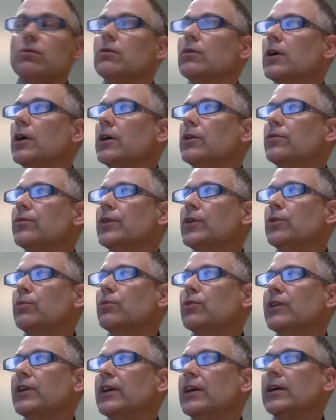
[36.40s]
that hopefully you're
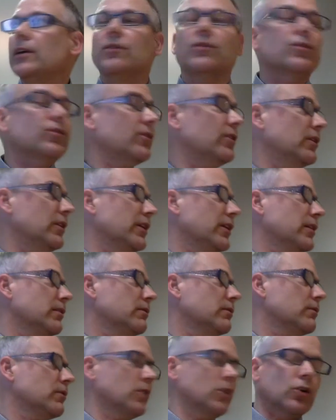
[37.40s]
bringing in, certainly
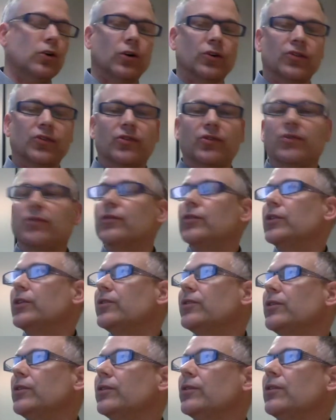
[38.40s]
the costs
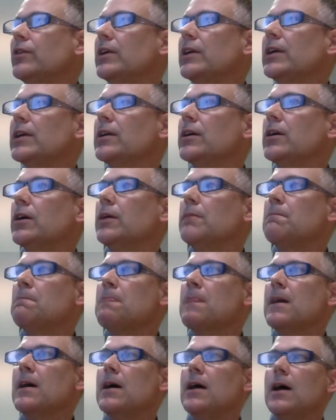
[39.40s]
versus the
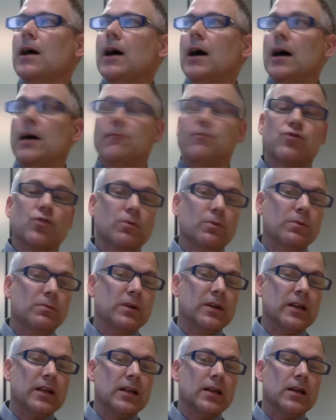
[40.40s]
income.
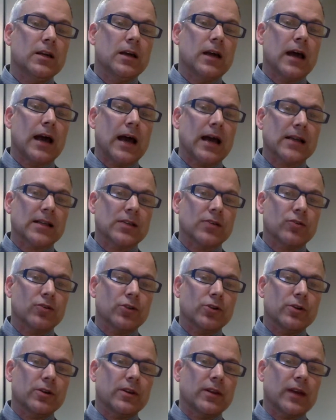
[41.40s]
Probably, as you're
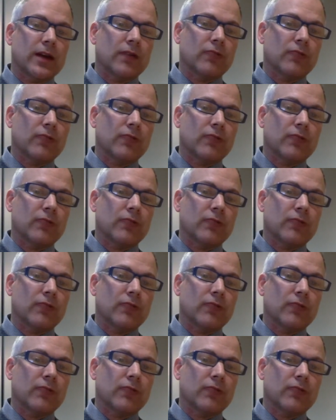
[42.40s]
doing that,